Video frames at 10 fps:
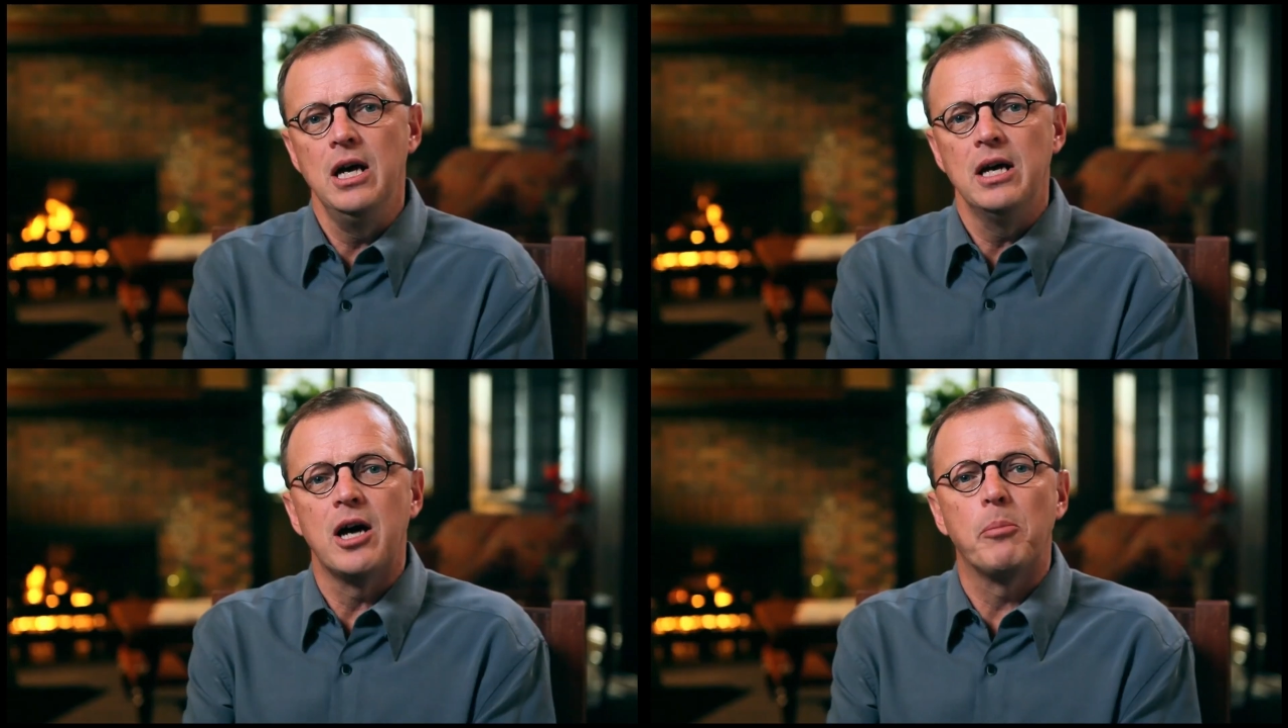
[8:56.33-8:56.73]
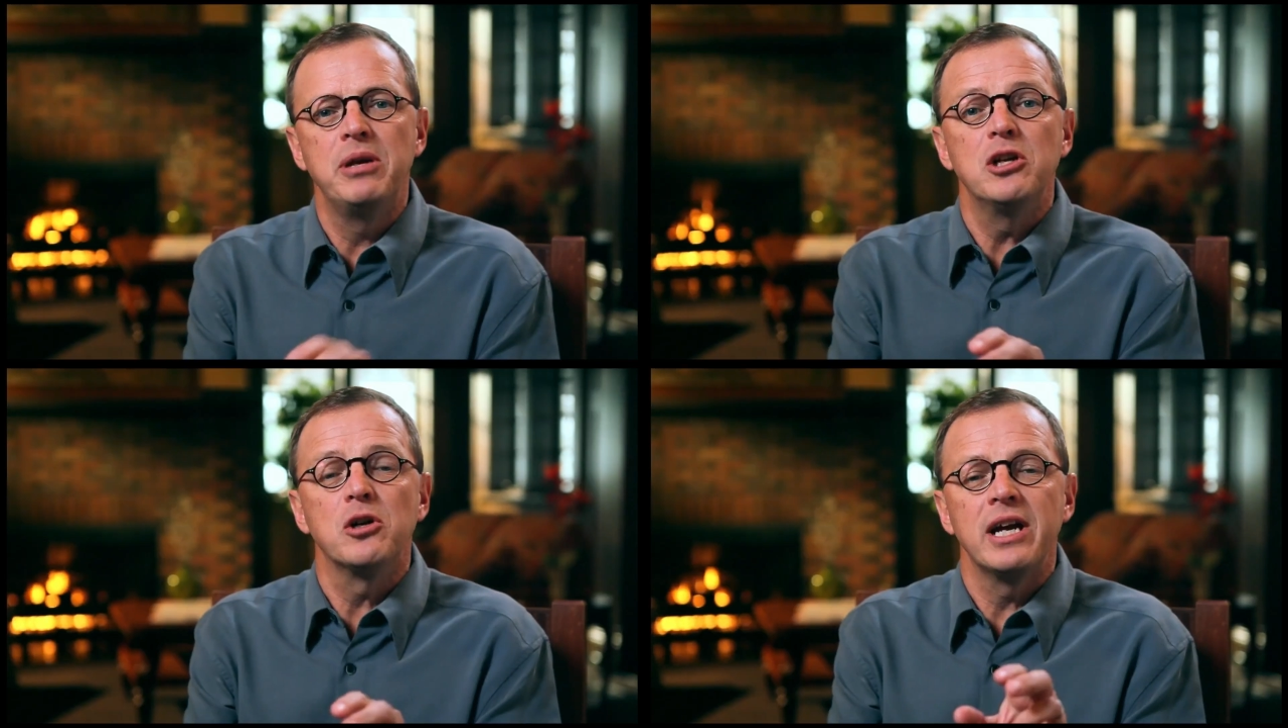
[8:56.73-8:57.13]
Now,
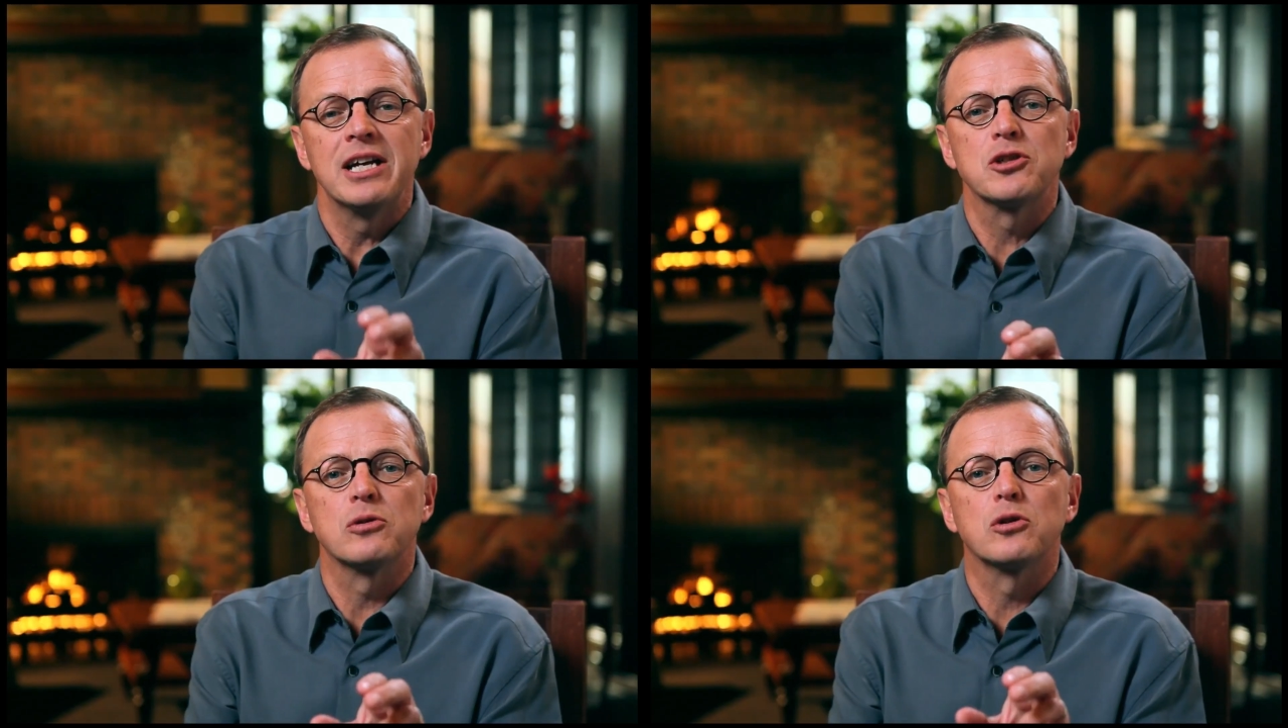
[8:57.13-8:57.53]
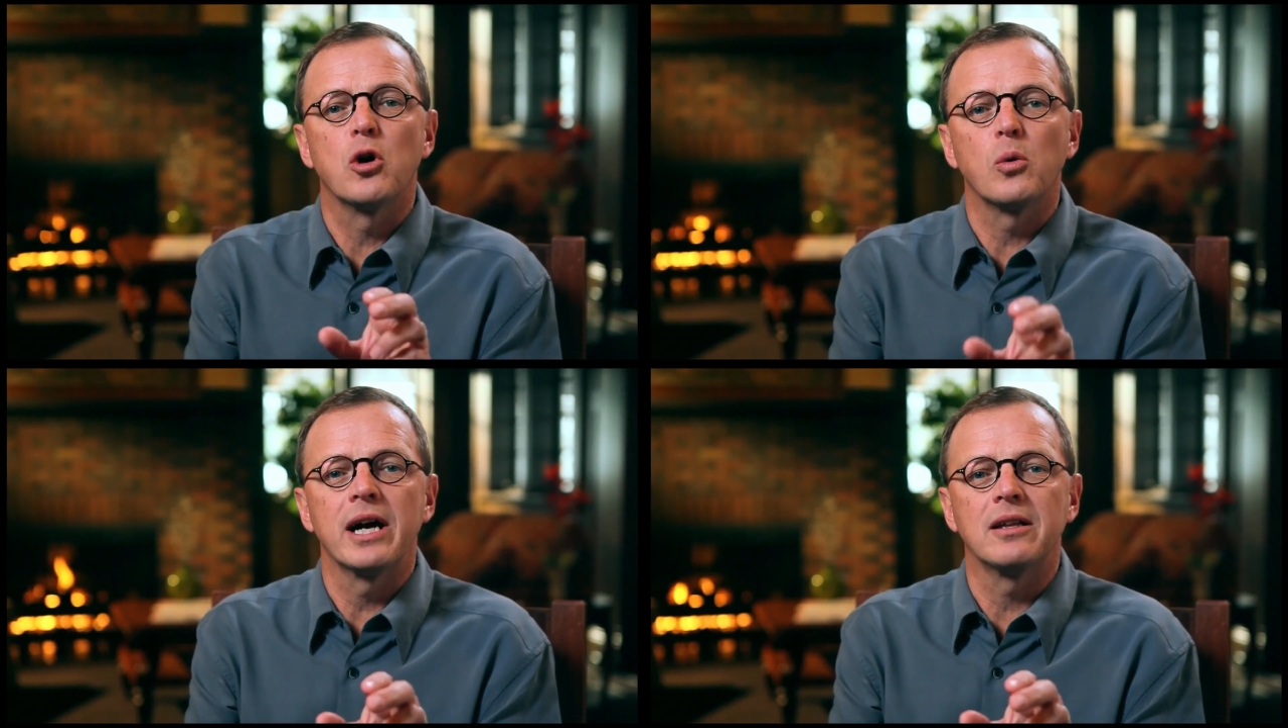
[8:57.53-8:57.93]
Peter answered
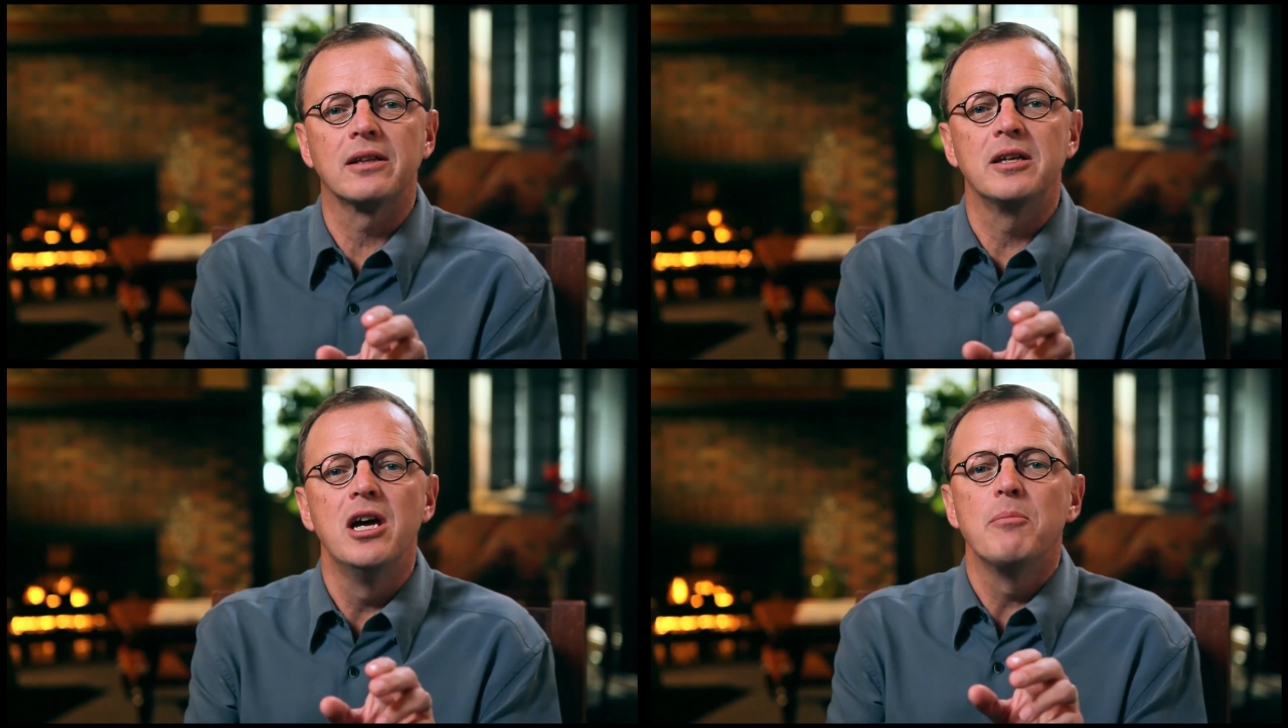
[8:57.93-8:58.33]
correctly,